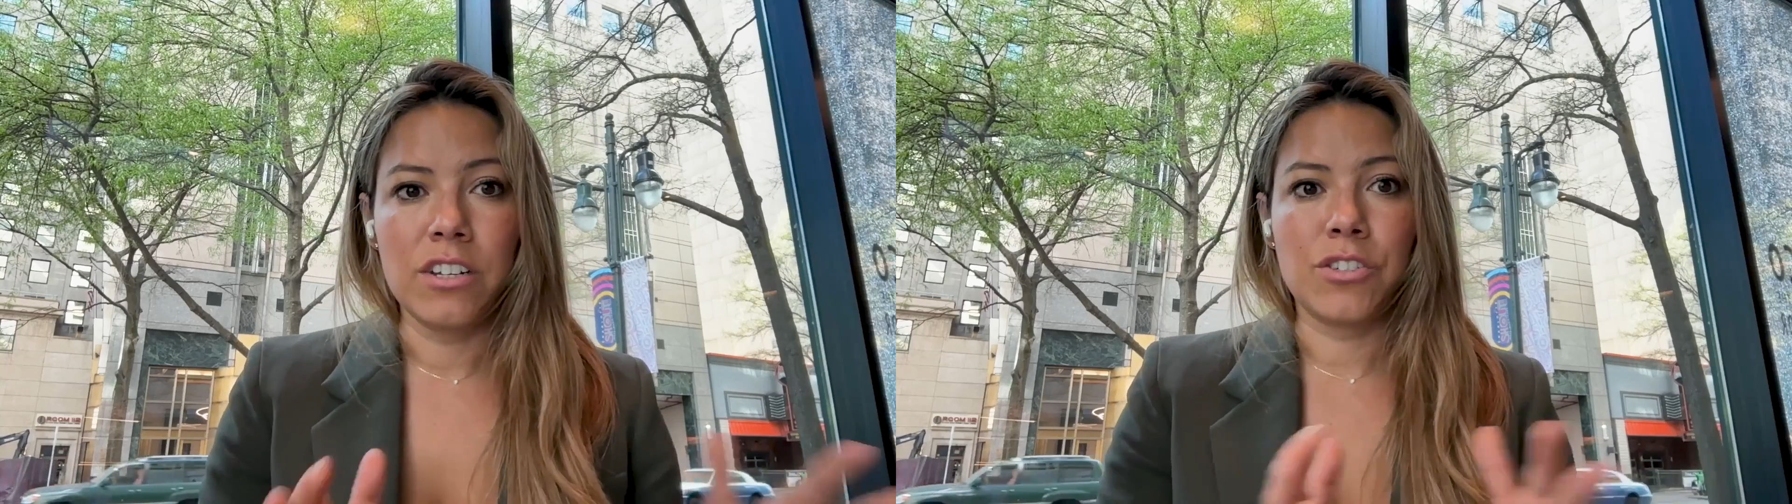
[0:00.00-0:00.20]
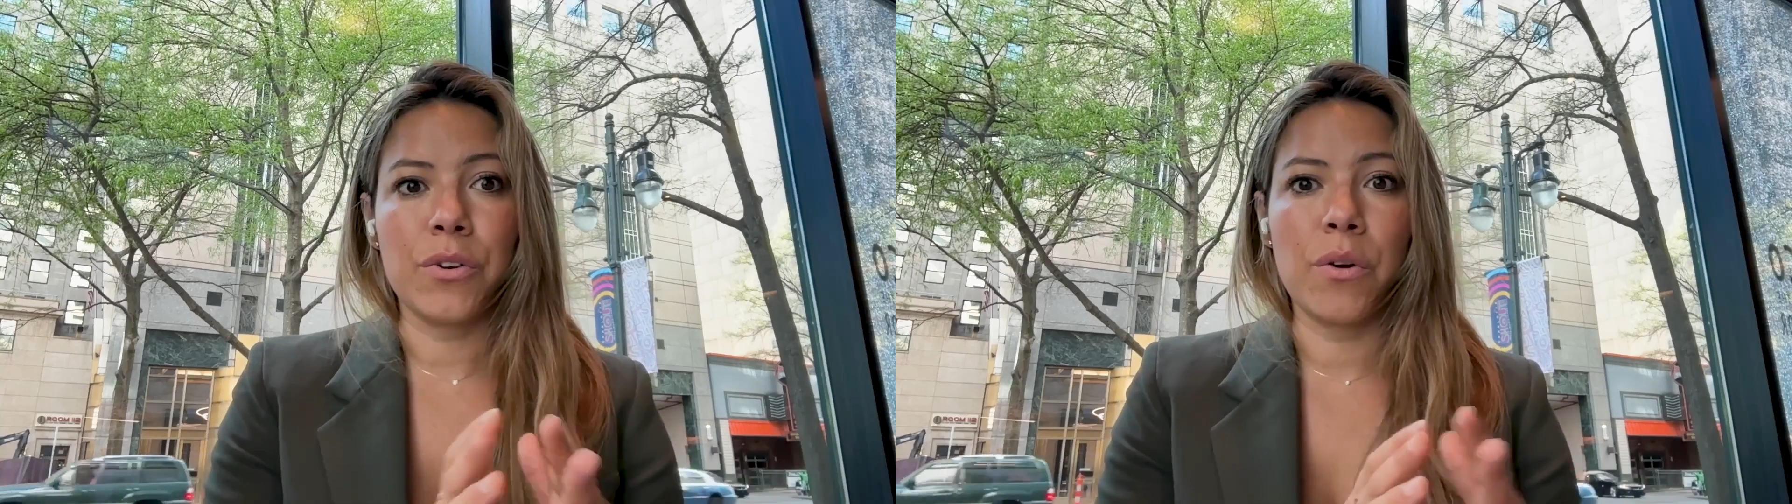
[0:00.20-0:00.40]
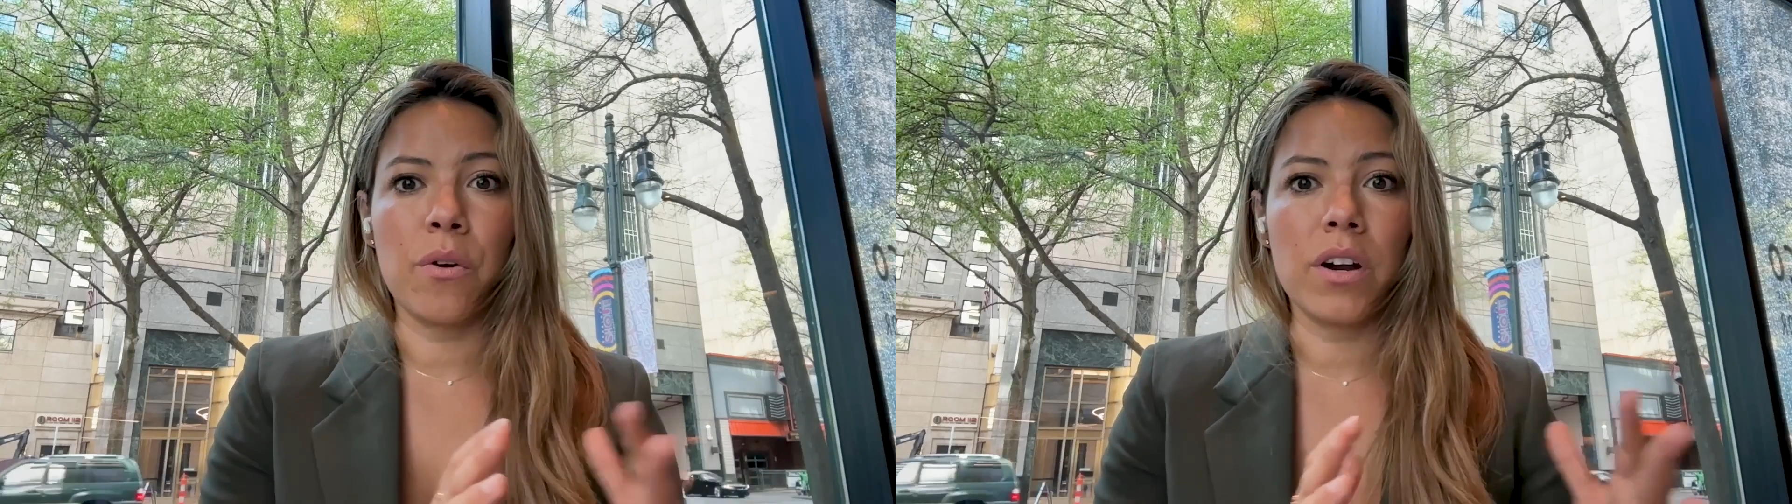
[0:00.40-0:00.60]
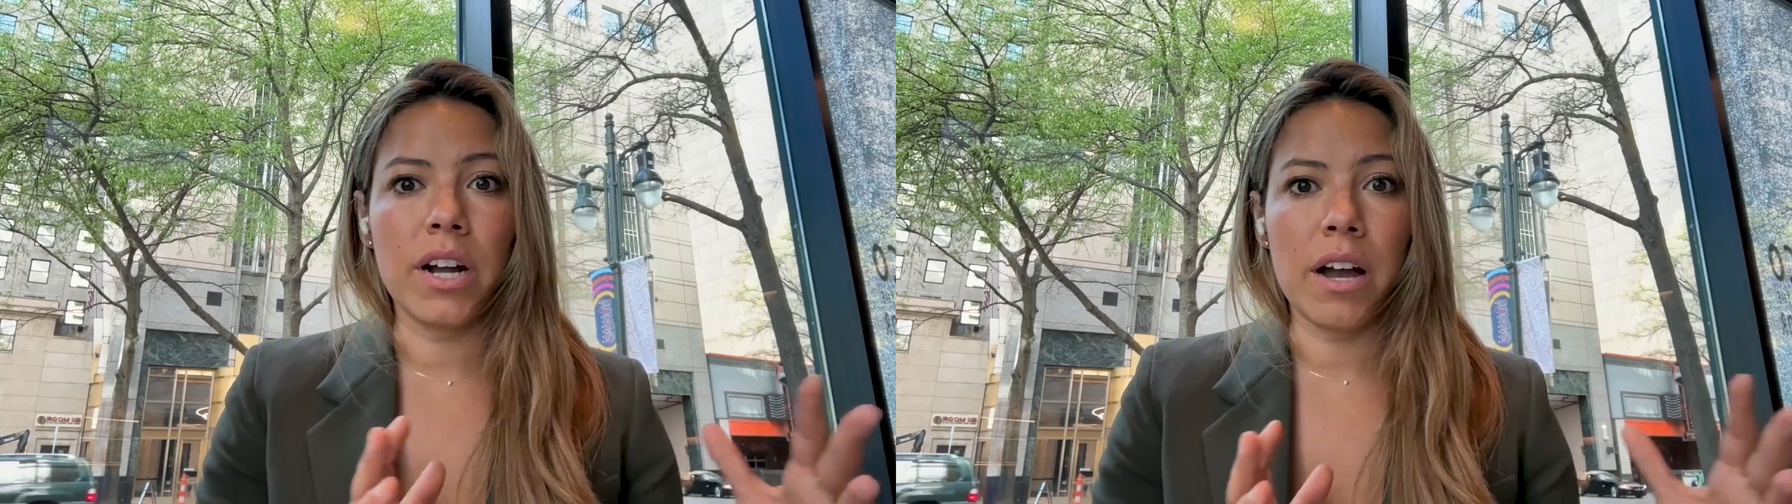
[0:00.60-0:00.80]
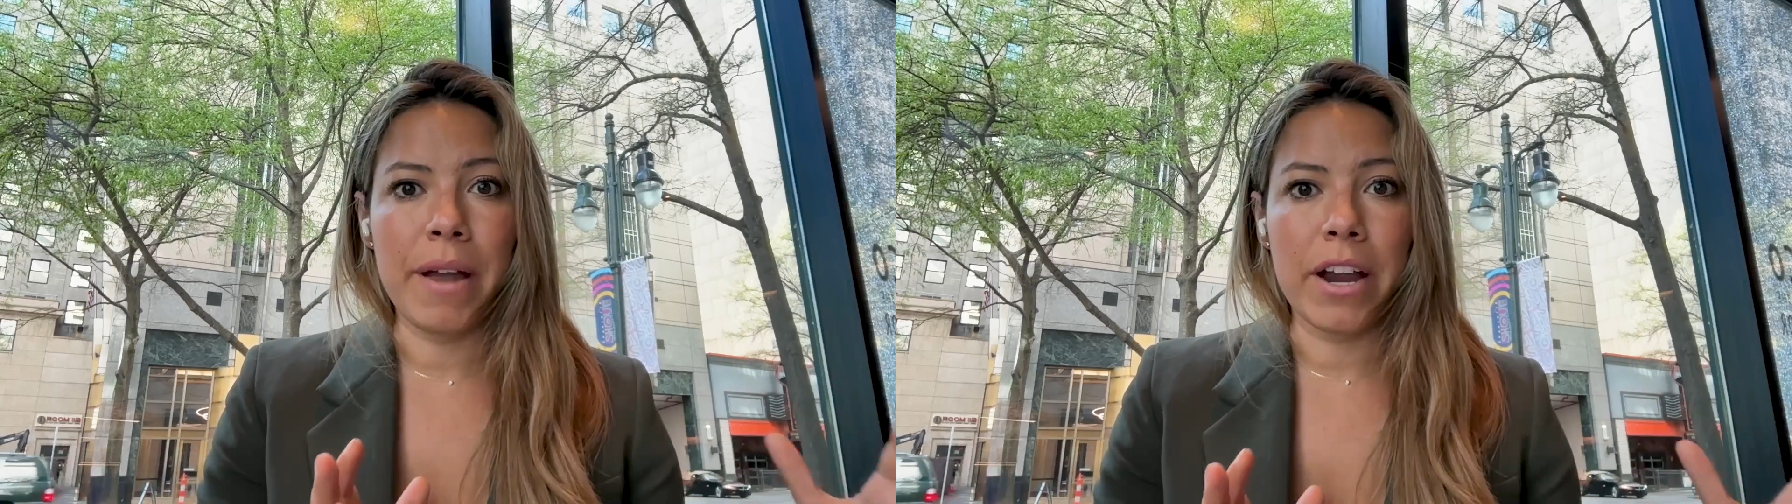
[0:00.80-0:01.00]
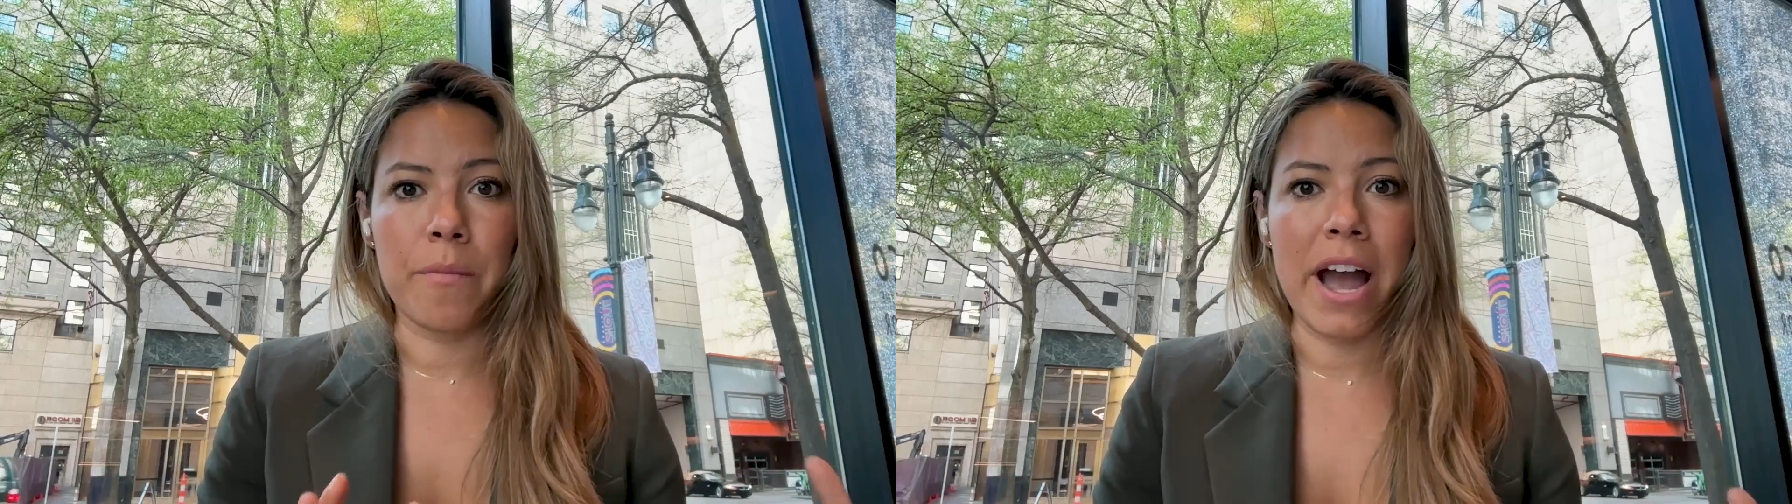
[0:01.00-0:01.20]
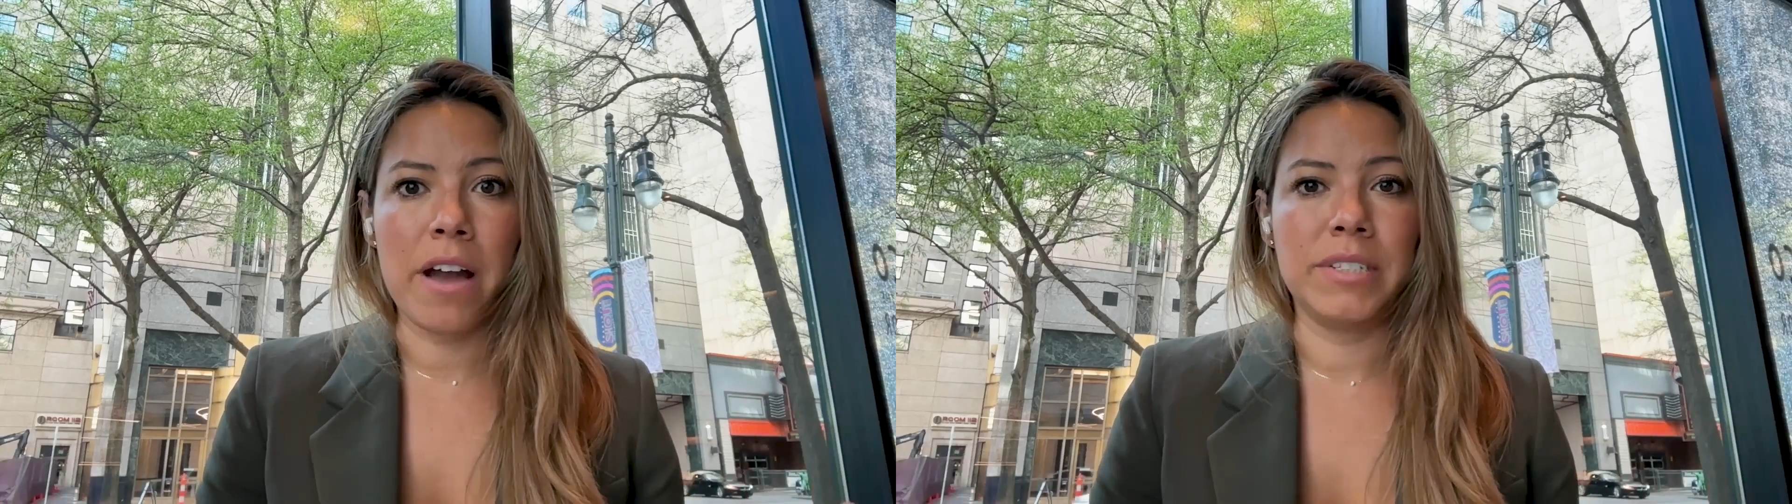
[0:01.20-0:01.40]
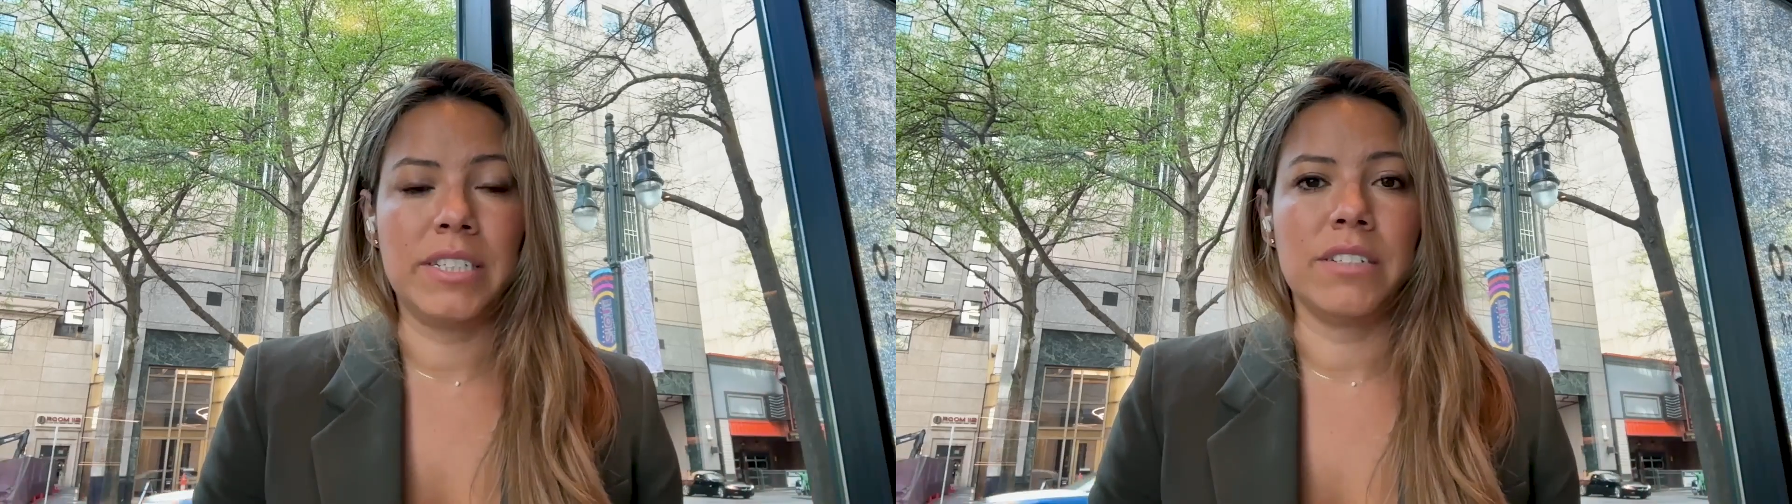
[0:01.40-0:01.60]
So your gut
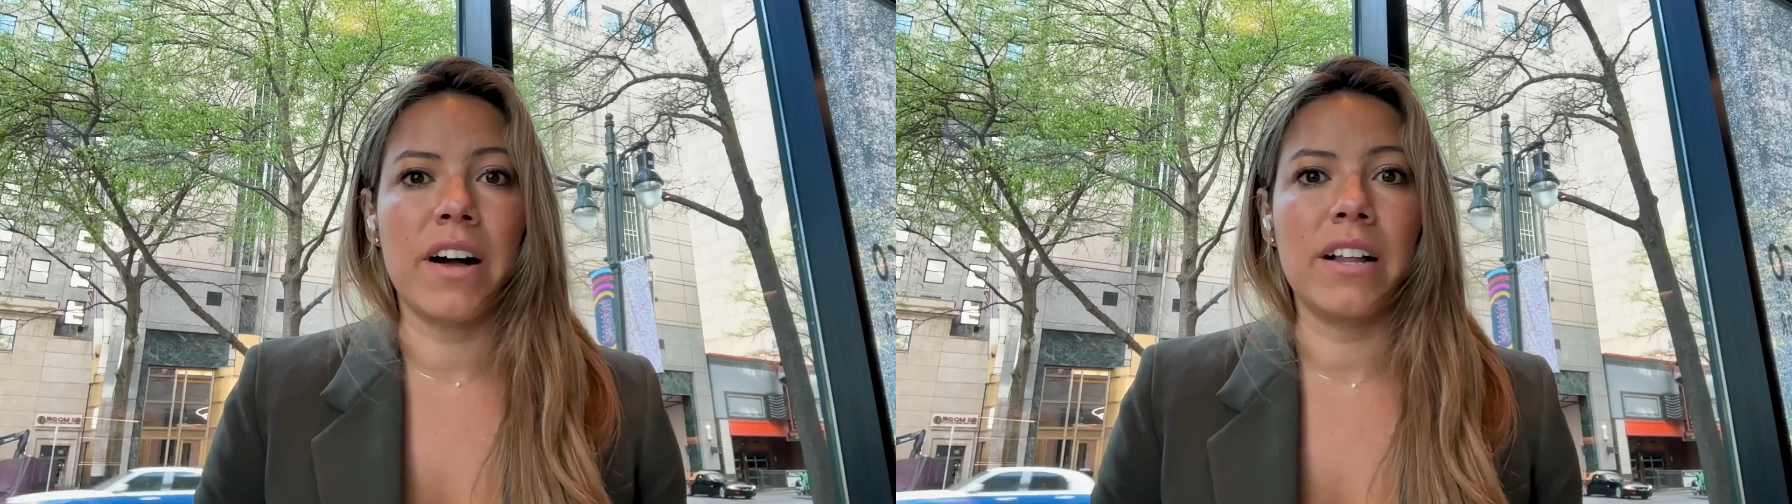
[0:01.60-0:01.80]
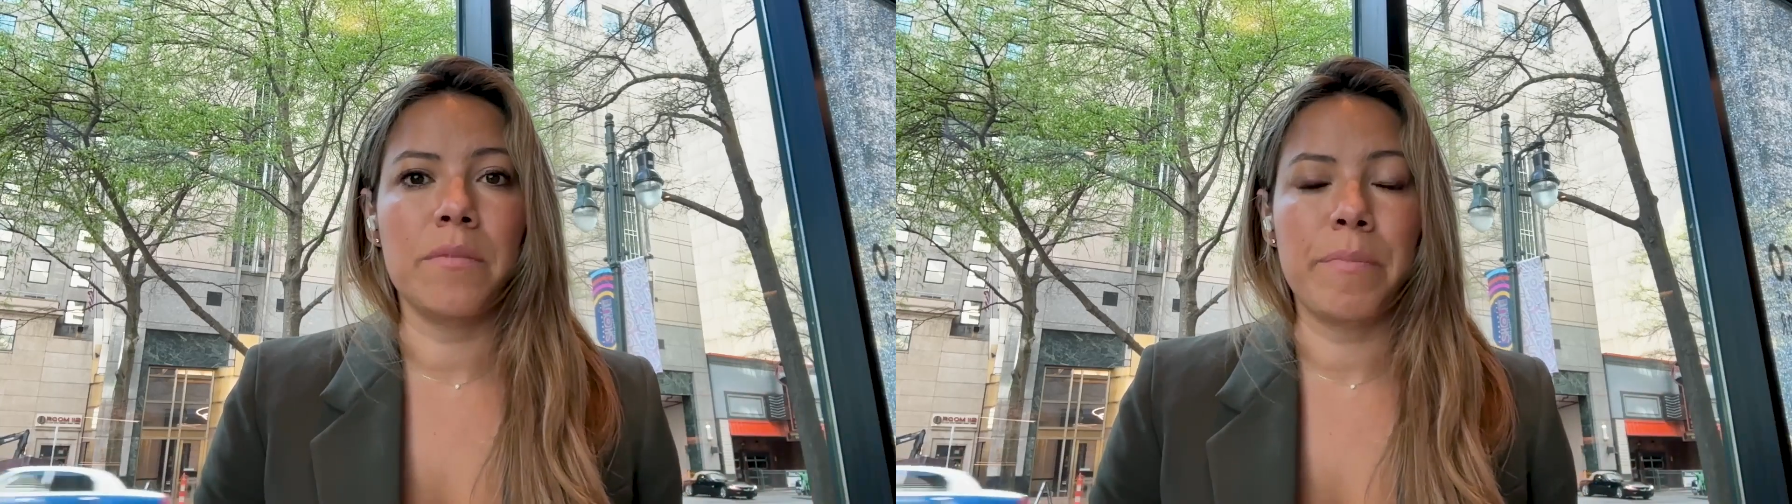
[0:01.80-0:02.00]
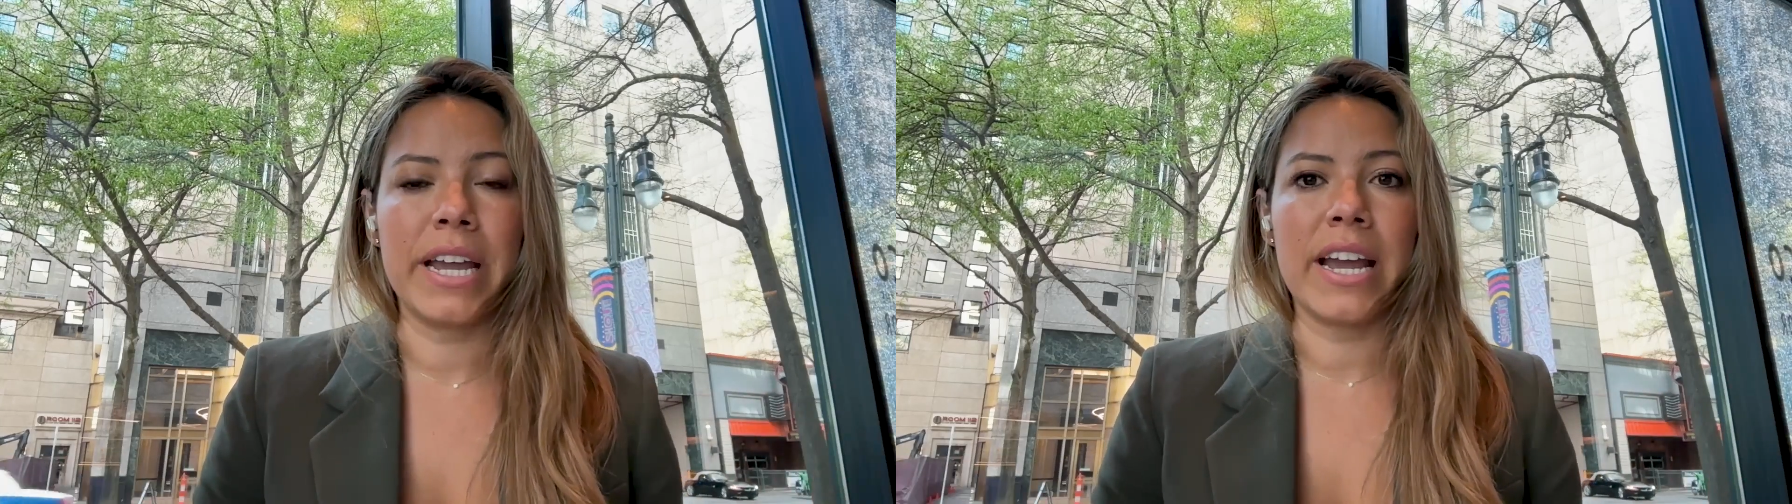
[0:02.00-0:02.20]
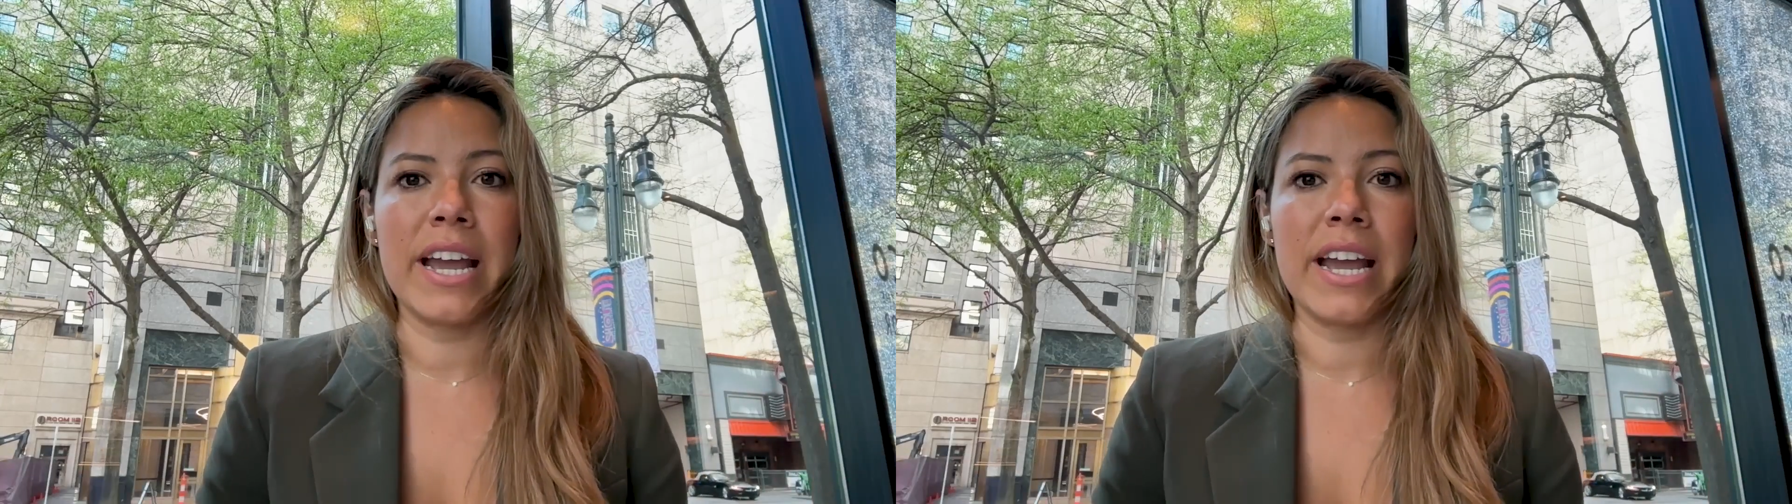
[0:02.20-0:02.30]
microbiome is developing.